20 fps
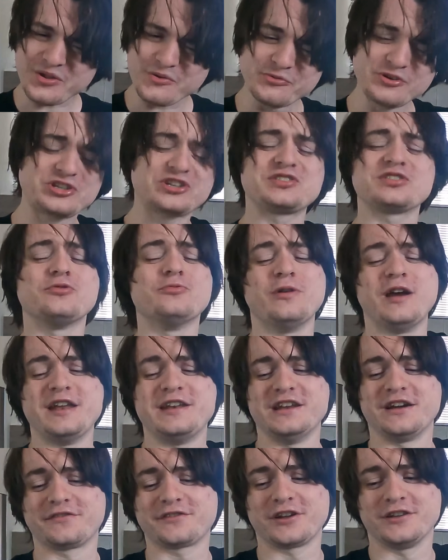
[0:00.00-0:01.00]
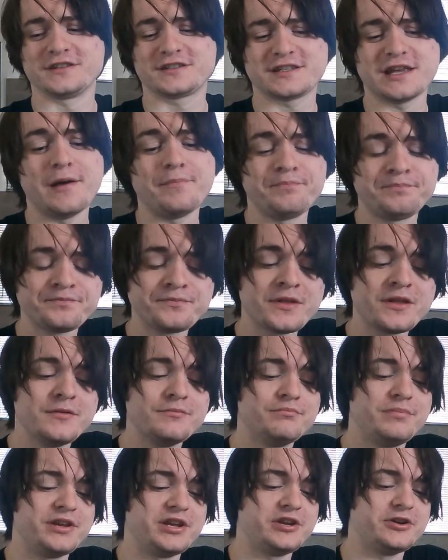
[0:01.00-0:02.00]
which is a weird enough concept.
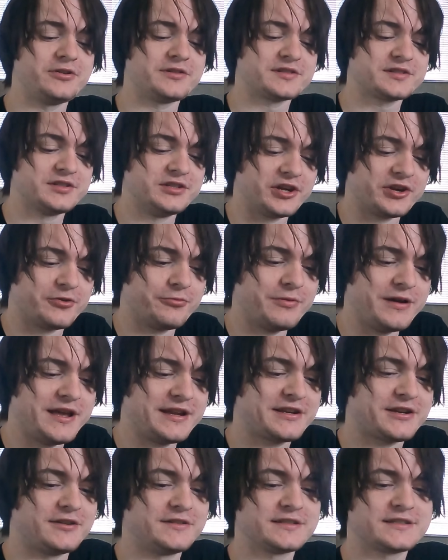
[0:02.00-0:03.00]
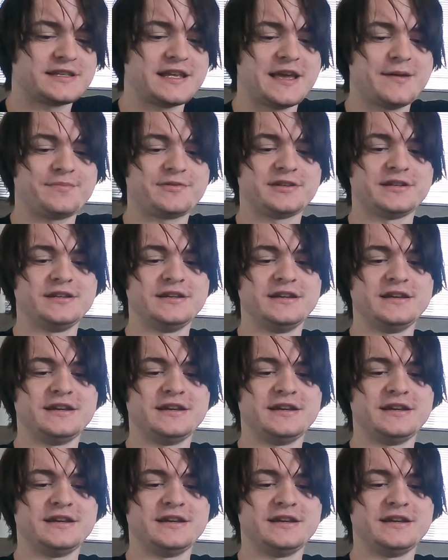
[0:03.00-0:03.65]
But you know what's not a weird concept?